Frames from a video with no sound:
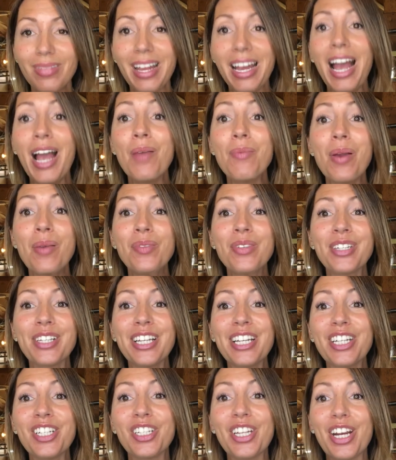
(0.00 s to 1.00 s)
um, I'm just
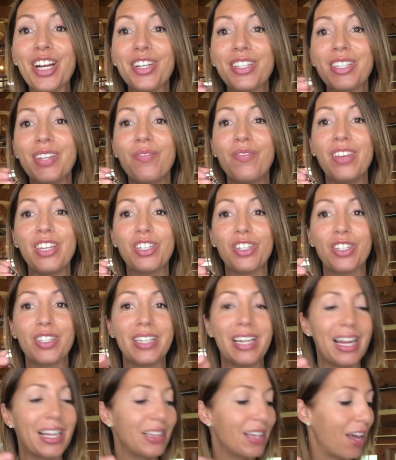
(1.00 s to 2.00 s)
gonna share some features
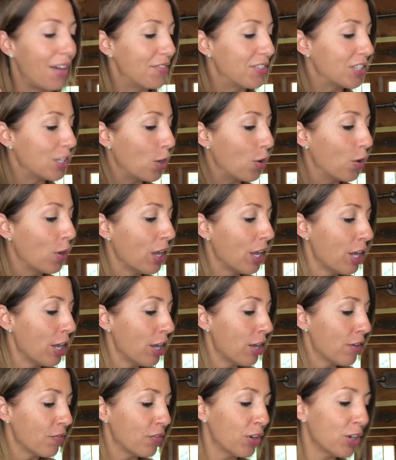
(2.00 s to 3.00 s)
that I love. So
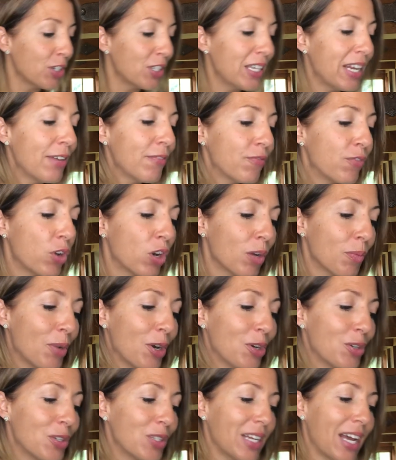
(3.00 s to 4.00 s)
first and
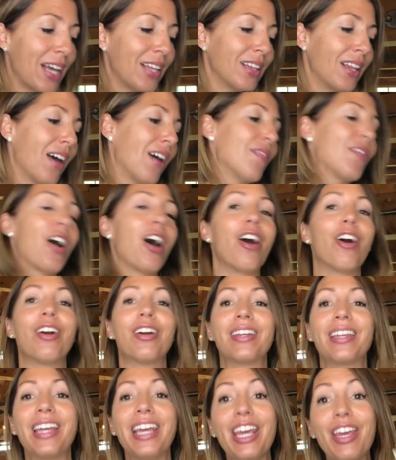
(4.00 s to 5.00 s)
foremost, I love
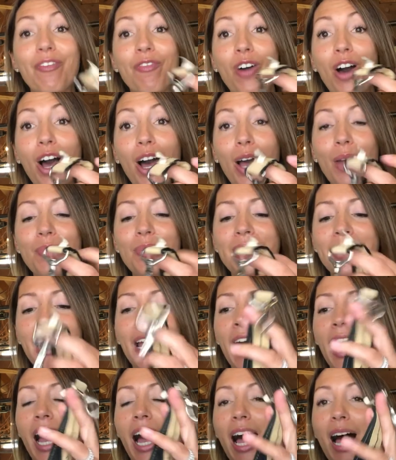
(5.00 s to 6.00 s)
our key fobs.
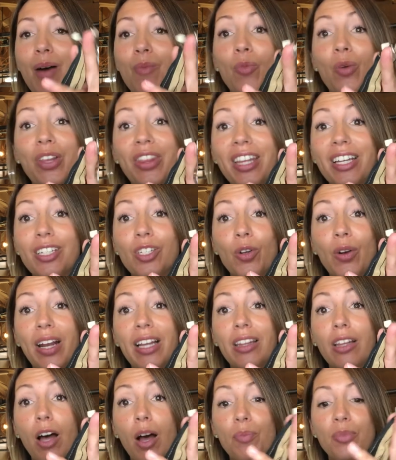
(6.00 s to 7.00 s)
Um, with this
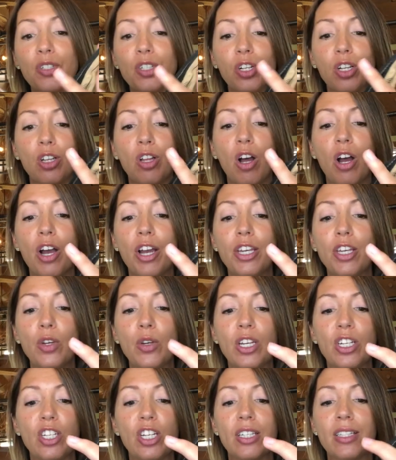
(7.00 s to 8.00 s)
great lobster claw, you
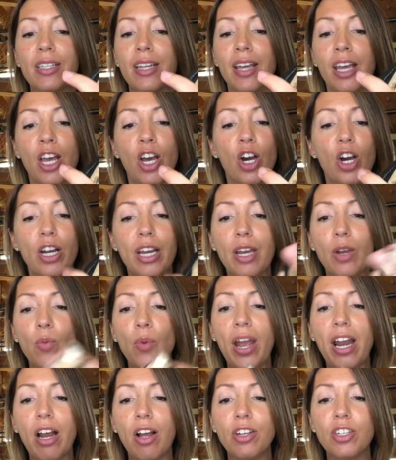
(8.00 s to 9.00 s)
can just hook it
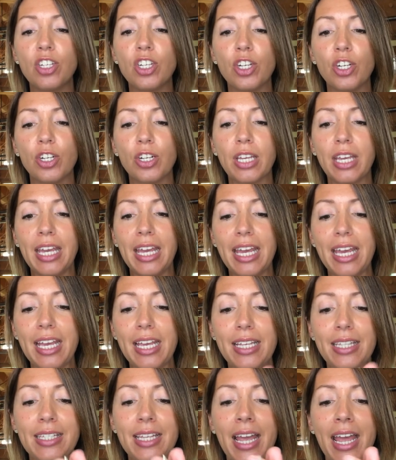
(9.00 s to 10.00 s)
right onto your
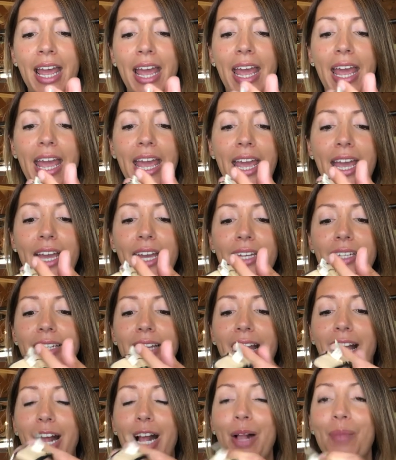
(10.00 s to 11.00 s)
keys and
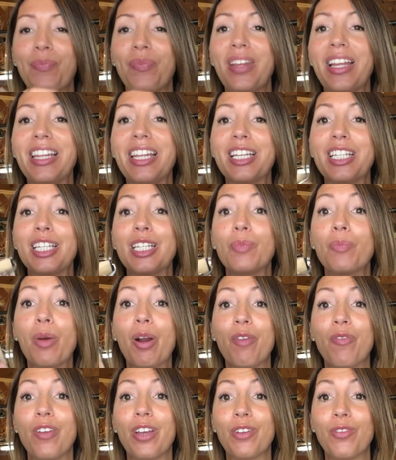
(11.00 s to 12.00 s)
um, this is
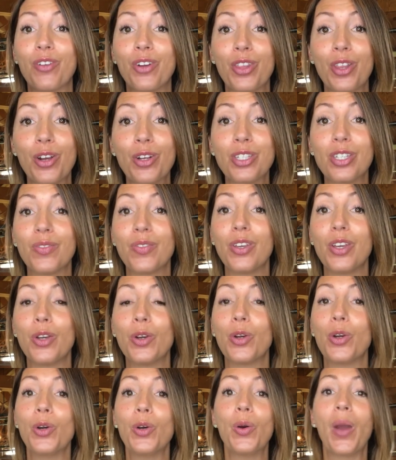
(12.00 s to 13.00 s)
perfect for those of you
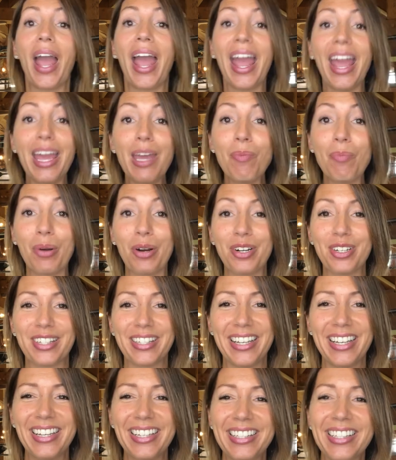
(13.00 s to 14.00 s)
who hate
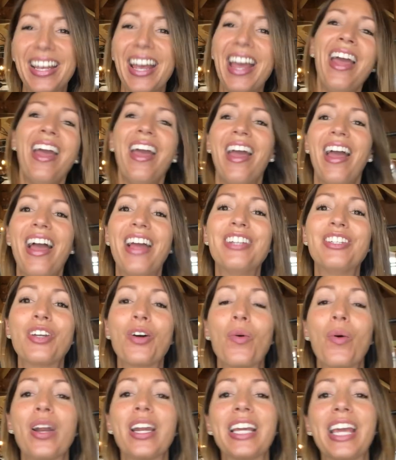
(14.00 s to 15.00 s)
purses and
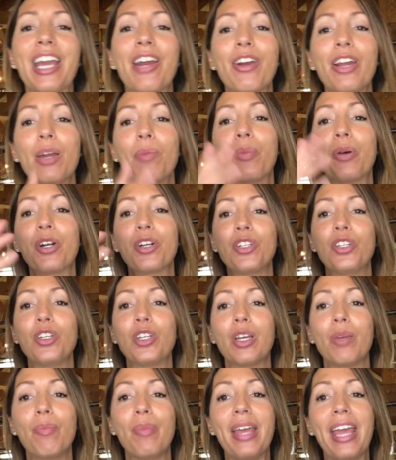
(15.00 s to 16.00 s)
don't wanna carry a purse. You
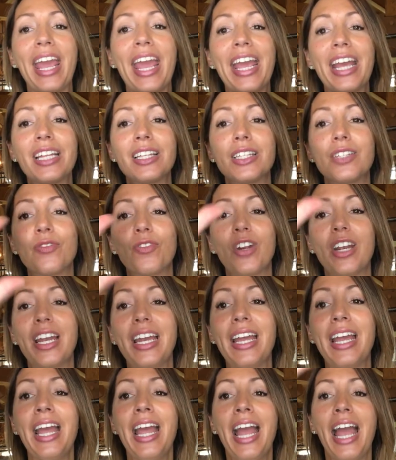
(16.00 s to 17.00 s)
can be
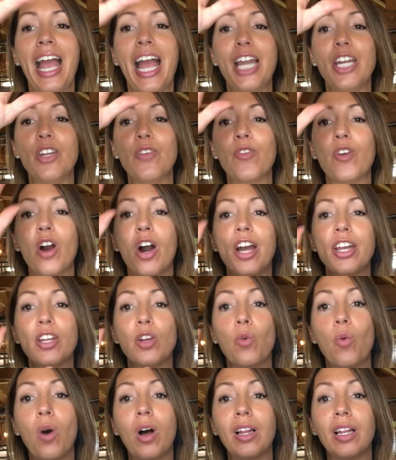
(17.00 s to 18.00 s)
hands-free and you've got
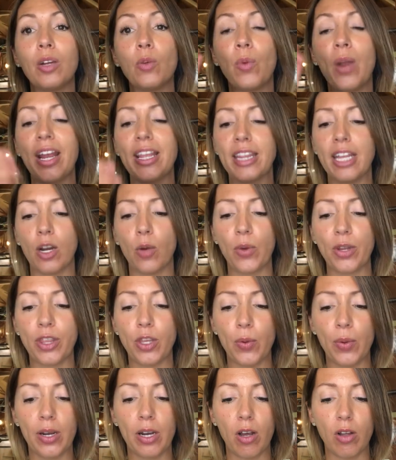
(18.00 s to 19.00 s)
your wallet right there with
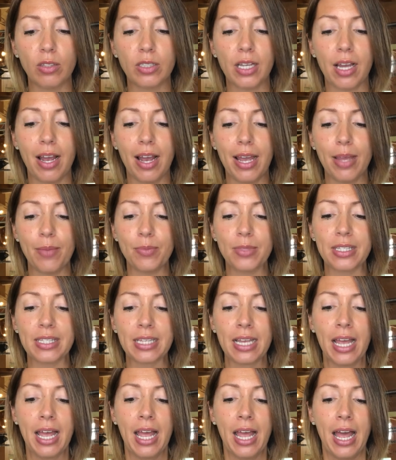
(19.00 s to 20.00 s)
you at all times.
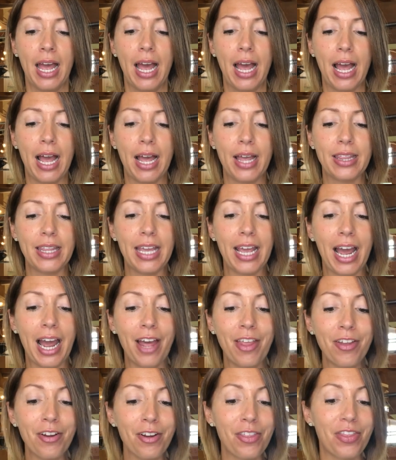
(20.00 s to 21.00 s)
Uh, the
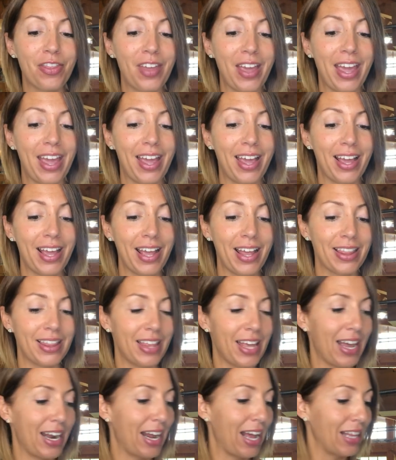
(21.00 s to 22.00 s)
other thing
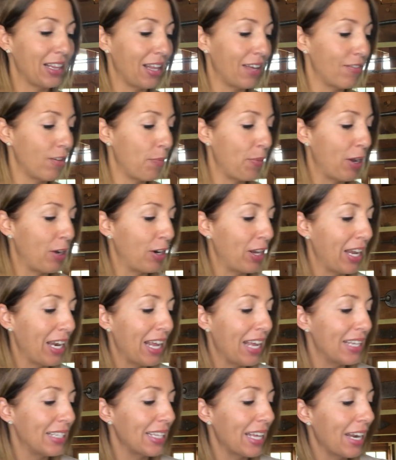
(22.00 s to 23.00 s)
that I love about it
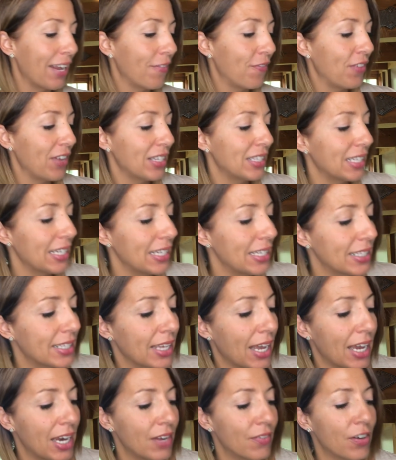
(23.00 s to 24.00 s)
is that it fits
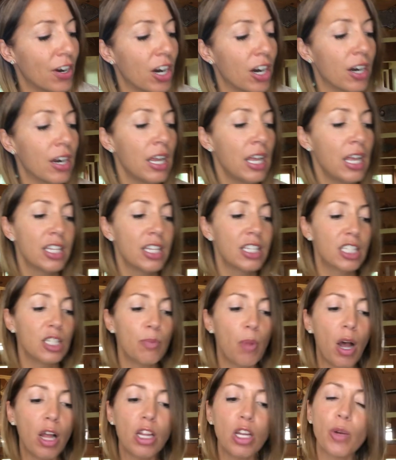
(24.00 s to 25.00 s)
inside of our
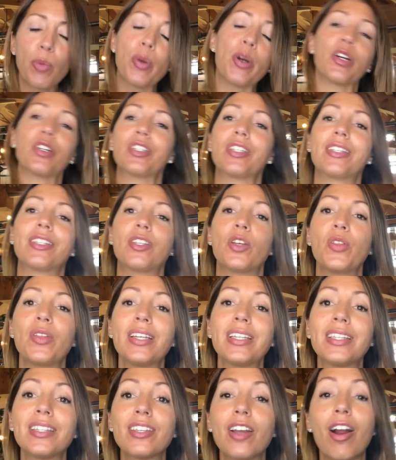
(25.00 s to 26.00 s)
smaller purses. So
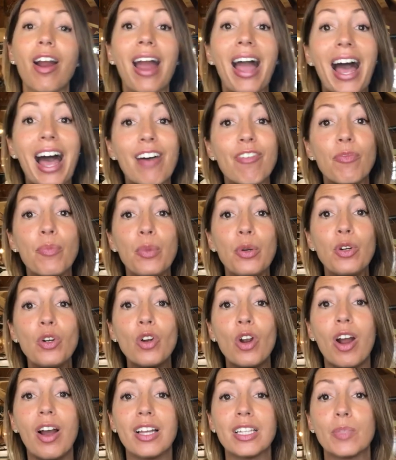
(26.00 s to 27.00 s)
this is our half moon
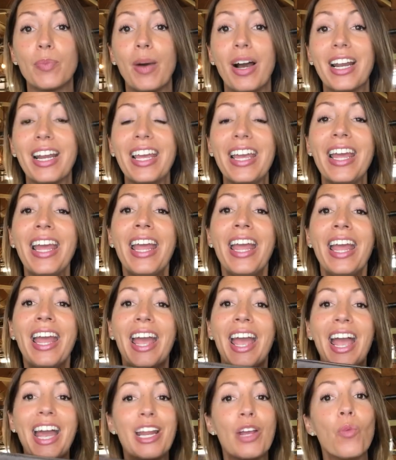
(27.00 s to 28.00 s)
crossbody
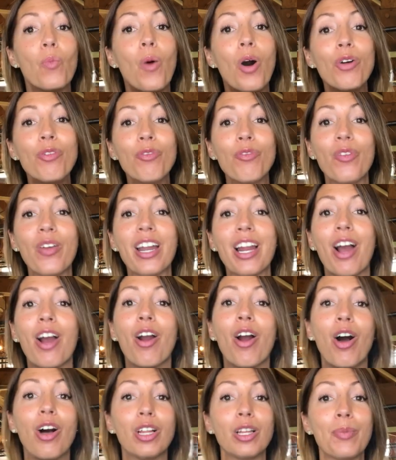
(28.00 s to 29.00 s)
and it won't fit
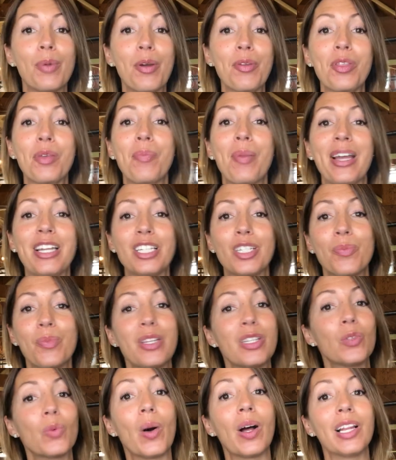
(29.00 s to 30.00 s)
our All About the
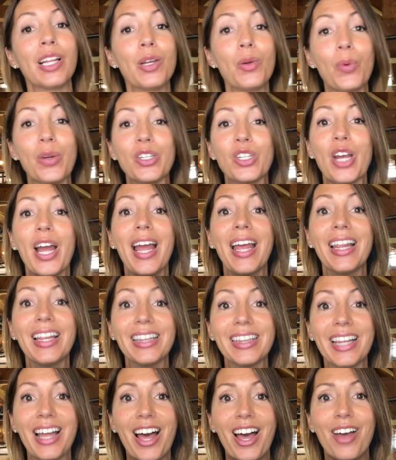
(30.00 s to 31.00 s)
Benjamins wallet, which I
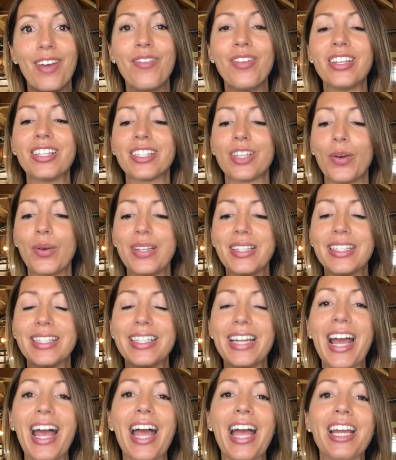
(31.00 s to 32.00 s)
love. So
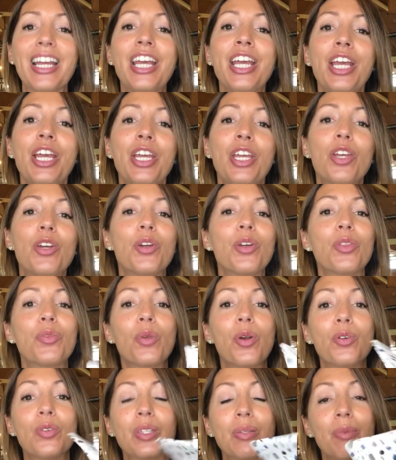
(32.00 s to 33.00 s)
instead you can
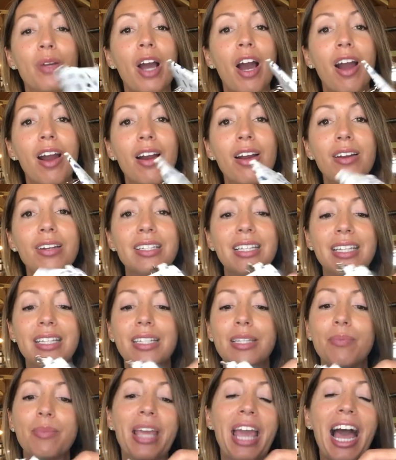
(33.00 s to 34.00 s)
throw some cards and
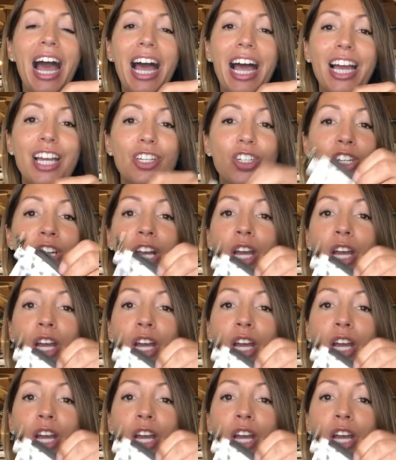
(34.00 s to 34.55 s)
some cash,